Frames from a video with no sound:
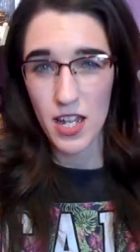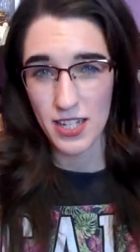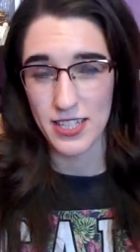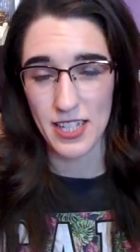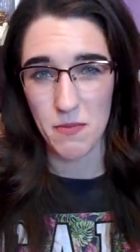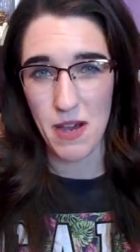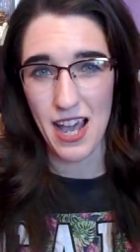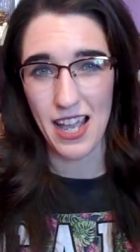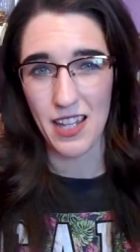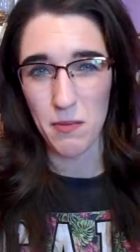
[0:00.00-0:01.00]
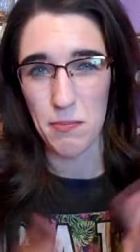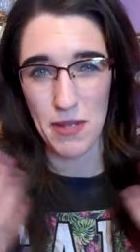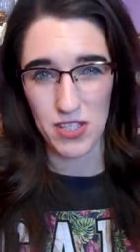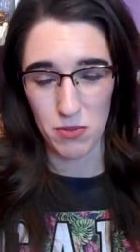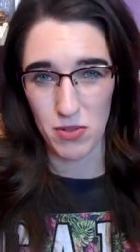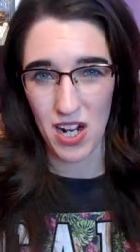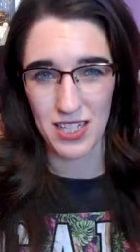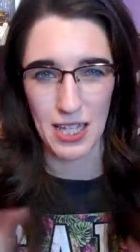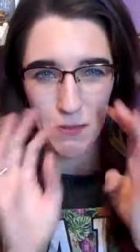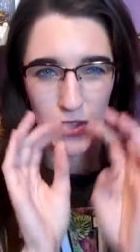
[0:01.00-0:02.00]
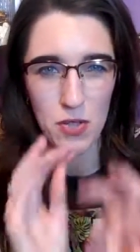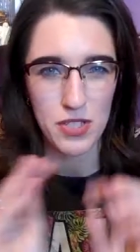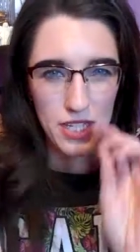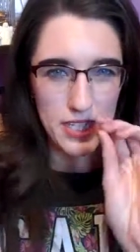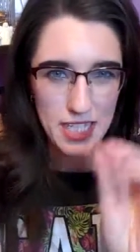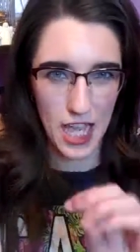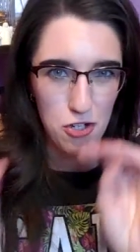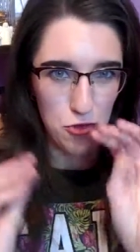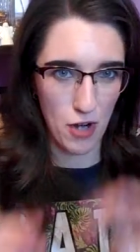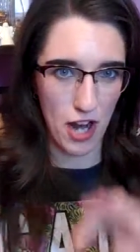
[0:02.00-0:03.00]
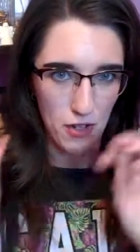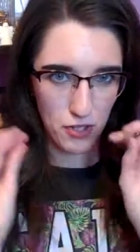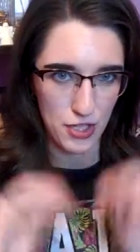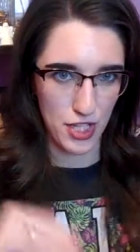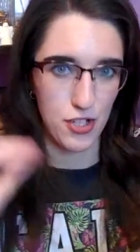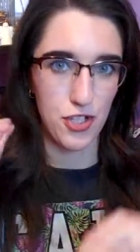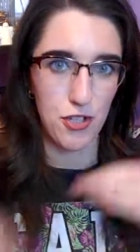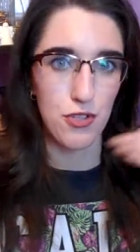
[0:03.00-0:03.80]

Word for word: niacinamide, benzoyl peroxide, but those things can dry out your skin too.